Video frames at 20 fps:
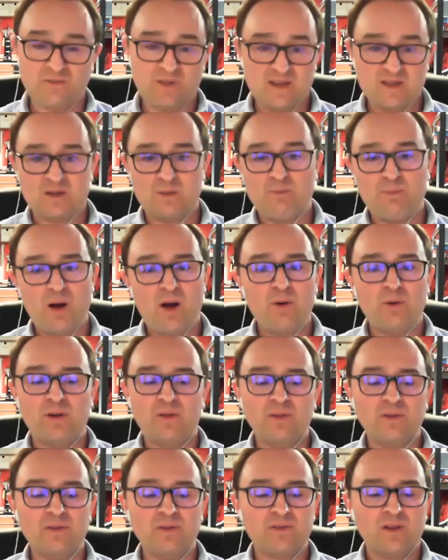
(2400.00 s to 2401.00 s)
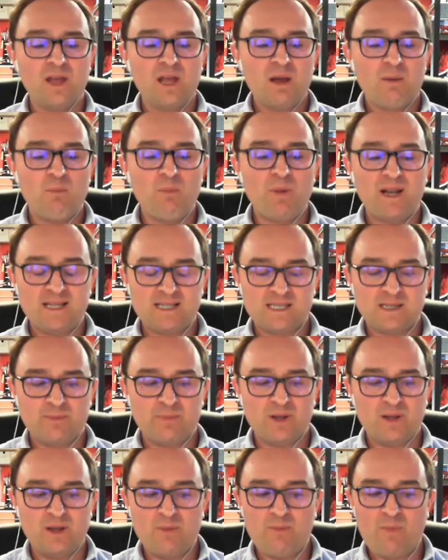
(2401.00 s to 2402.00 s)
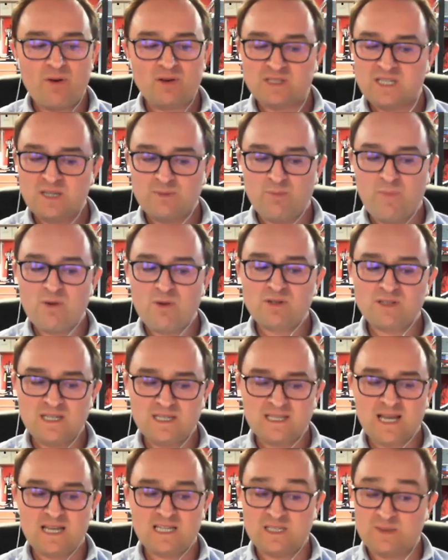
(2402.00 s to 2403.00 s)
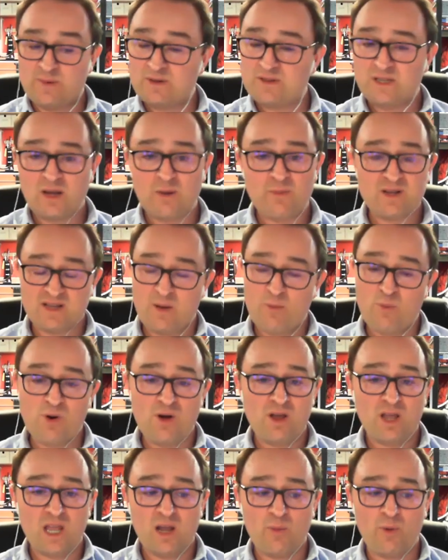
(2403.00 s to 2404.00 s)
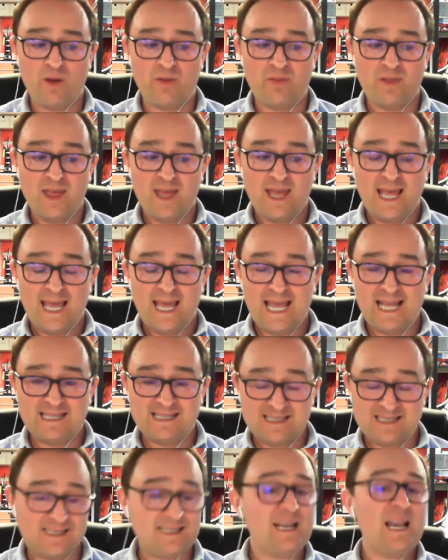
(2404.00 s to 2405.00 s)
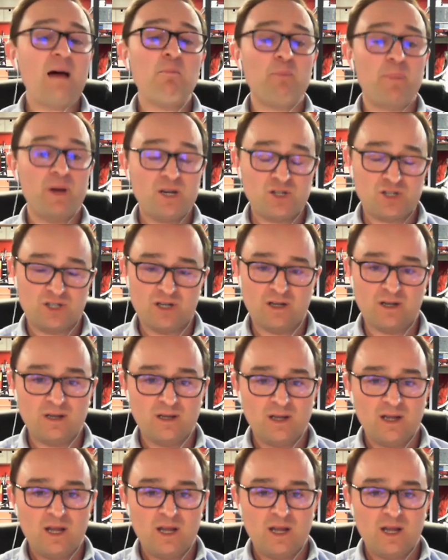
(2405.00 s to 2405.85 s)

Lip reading: these components, but you know, most of these cases, most of the companies I'm working with, it's still ambition.